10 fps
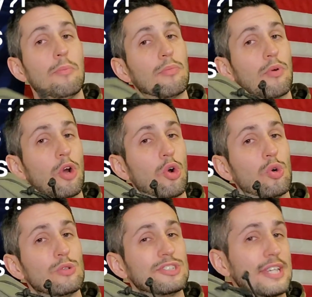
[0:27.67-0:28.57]

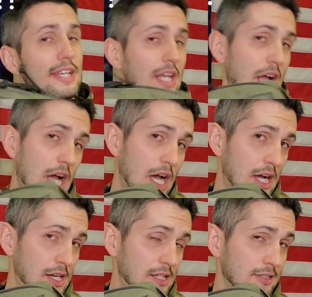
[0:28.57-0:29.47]
pros and
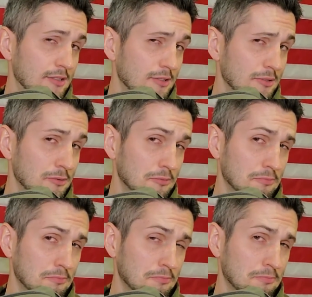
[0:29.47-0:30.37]
cons,
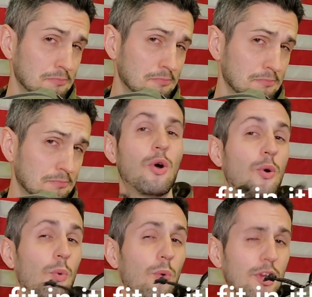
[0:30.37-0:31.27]

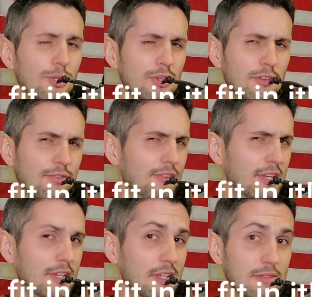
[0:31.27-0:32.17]
what you can fit
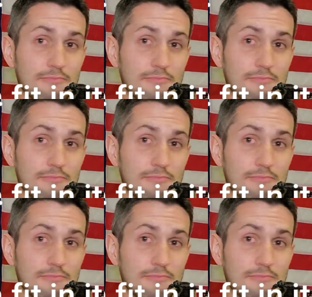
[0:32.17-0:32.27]
in it,